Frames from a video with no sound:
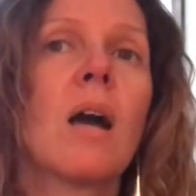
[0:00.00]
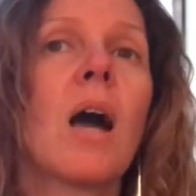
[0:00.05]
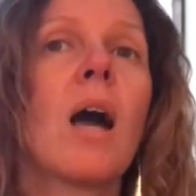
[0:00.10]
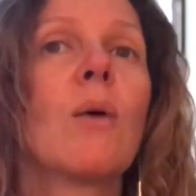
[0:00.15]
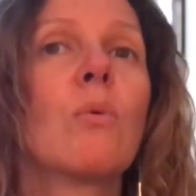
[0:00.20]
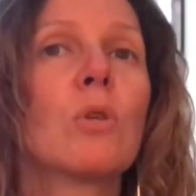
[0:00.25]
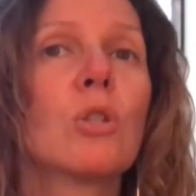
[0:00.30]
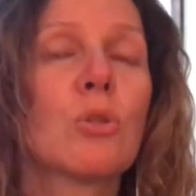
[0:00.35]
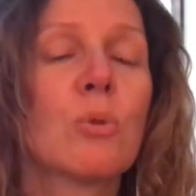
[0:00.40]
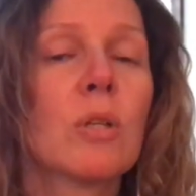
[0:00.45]
I
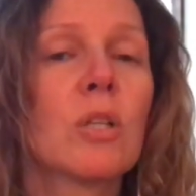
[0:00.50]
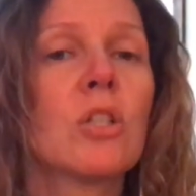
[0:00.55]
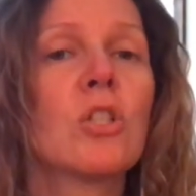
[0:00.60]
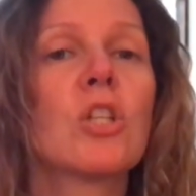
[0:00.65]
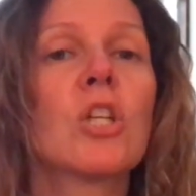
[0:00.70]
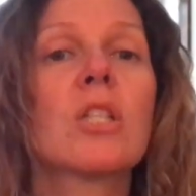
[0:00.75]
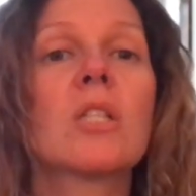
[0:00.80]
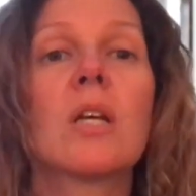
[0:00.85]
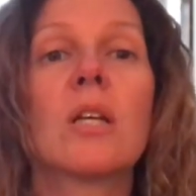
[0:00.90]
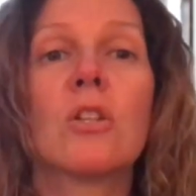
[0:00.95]
wish we could
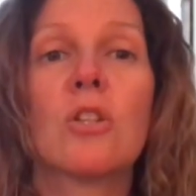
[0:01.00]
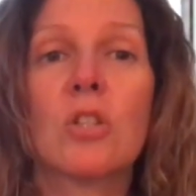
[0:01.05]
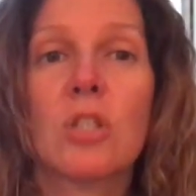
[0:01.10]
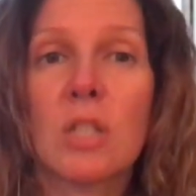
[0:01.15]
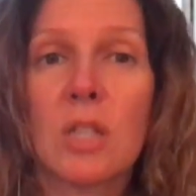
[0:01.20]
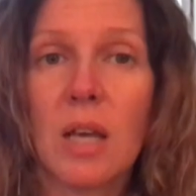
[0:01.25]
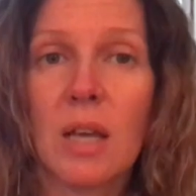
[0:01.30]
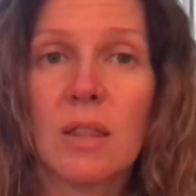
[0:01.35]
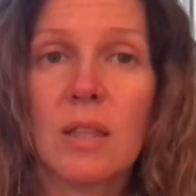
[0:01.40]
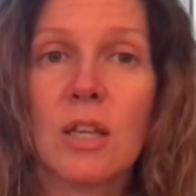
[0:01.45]
just
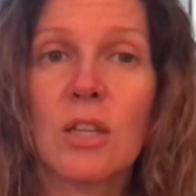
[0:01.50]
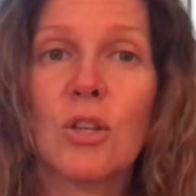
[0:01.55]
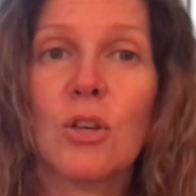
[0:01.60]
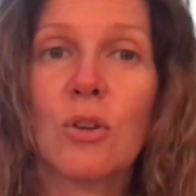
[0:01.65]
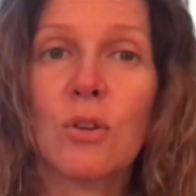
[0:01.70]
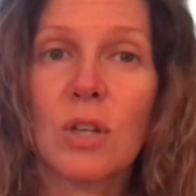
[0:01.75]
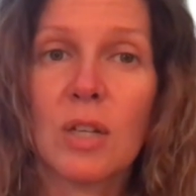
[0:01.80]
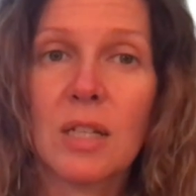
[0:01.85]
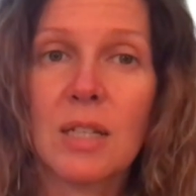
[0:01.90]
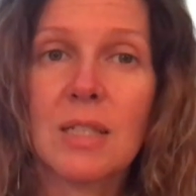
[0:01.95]
understand that
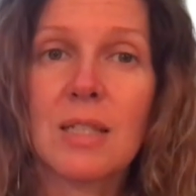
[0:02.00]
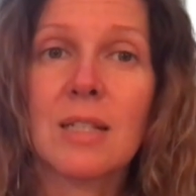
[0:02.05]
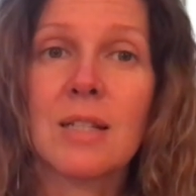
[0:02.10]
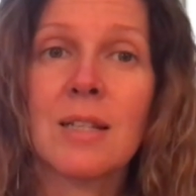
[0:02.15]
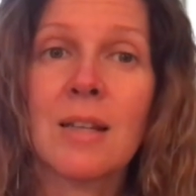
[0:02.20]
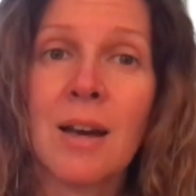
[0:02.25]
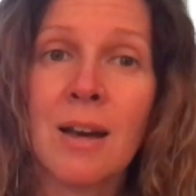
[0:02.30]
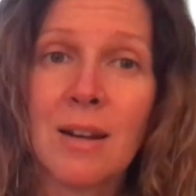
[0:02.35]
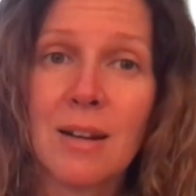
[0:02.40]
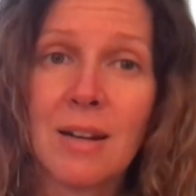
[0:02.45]
yoga is
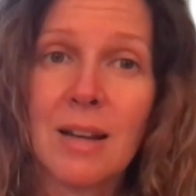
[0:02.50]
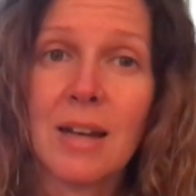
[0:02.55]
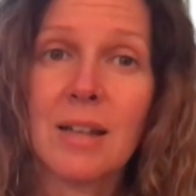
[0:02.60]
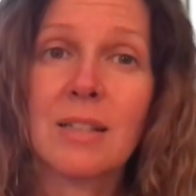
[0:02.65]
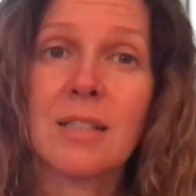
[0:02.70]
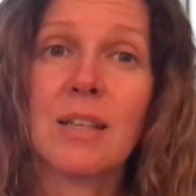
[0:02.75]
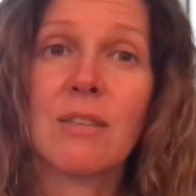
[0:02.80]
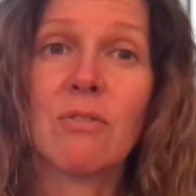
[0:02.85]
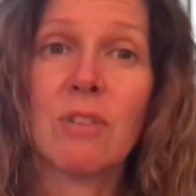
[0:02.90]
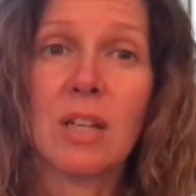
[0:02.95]
not an
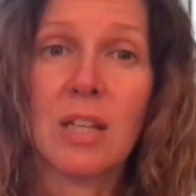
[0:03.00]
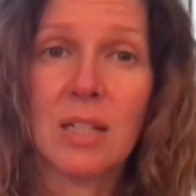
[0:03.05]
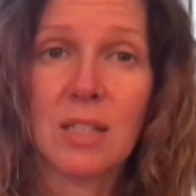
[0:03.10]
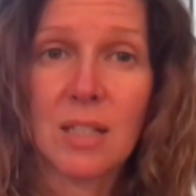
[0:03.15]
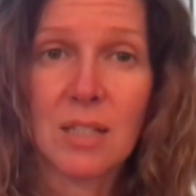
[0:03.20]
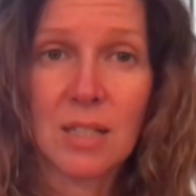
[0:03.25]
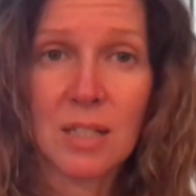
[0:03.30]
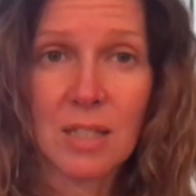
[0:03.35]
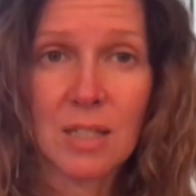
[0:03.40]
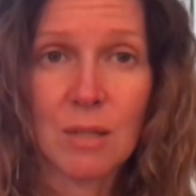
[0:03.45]
activity, it's
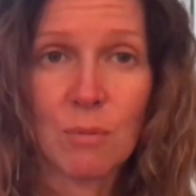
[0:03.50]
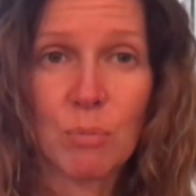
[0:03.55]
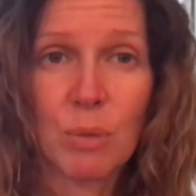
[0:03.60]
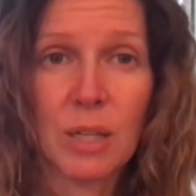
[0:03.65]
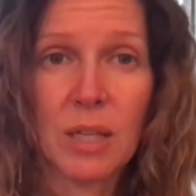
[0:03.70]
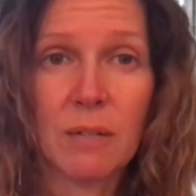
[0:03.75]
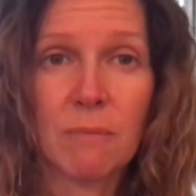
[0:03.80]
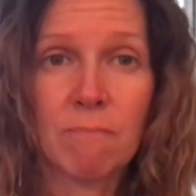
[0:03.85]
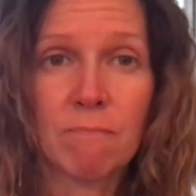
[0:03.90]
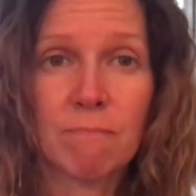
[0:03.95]
a
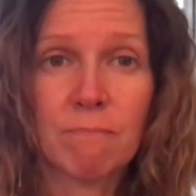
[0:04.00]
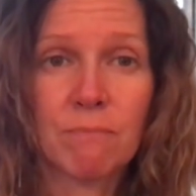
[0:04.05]
discipline.